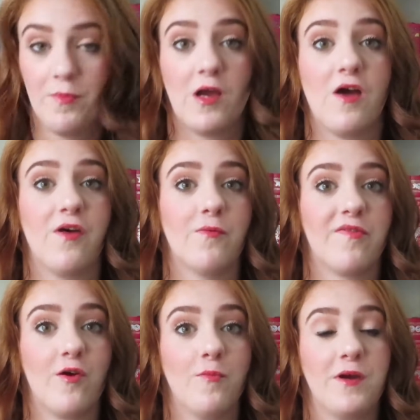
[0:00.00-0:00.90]
my god, that was
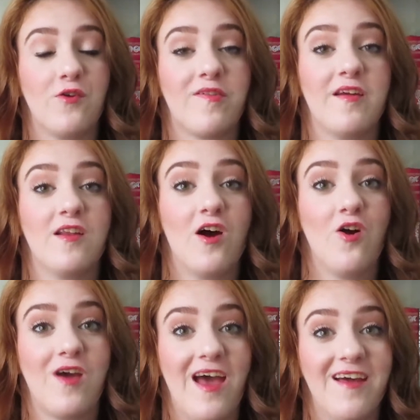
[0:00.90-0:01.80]
so embarrassing.
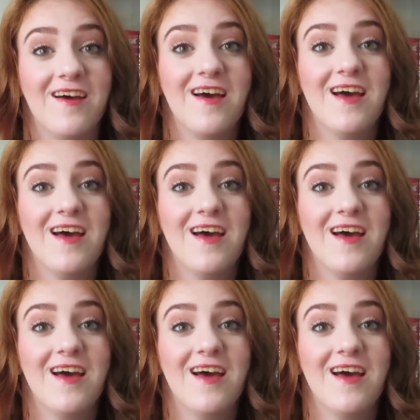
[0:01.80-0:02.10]
Okay.